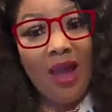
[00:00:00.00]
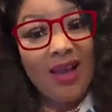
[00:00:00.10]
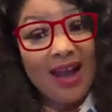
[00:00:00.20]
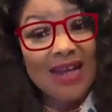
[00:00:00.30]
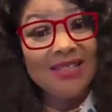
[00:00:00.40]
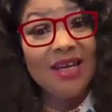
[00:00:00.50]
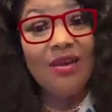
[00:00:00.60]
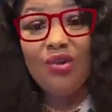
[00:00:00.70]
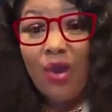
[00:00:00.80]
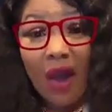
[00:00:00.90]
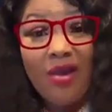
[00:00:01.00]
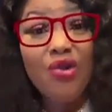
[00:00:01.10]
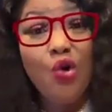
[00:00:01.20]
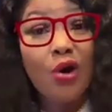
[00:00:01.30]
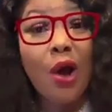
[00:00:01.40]
And get a
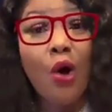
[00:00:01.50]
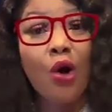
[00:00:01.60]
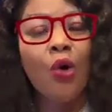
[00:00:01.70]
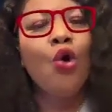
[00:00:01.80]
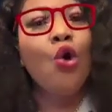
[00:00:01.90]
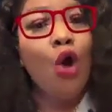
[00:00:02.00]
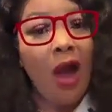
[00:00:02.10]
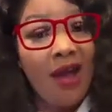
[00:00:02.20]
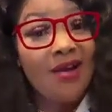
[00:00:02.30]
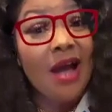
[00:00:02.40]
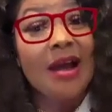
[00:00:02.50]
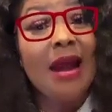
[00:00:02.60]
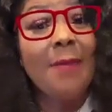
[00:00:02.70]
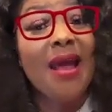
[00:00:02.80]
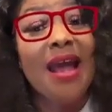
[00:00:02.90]
UK honor. And get
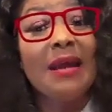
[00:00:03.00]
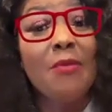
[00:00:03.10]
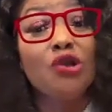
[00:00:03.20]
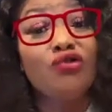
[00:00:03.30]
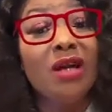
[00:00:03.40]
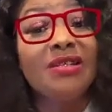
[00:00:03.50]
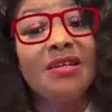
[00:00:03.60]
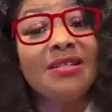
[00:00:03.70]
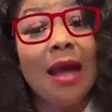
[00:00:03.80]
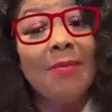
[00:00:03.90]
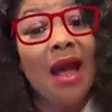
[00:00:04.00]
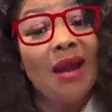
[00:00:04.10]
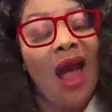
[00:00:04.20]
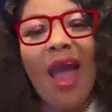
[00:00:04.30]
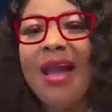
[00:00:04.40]
a bayer demonstration in
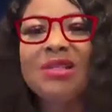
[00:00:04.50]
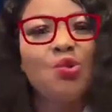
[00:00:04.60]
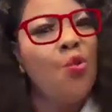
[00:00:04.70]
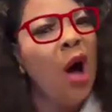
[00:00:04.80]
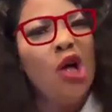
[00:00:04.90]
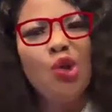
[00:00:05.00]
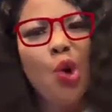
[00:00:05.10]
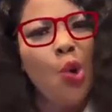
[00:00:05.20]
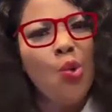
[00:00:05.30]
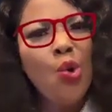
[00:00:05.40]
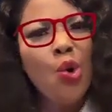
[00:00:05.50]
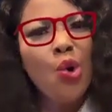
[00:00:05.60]
Tiamiana. It's well known.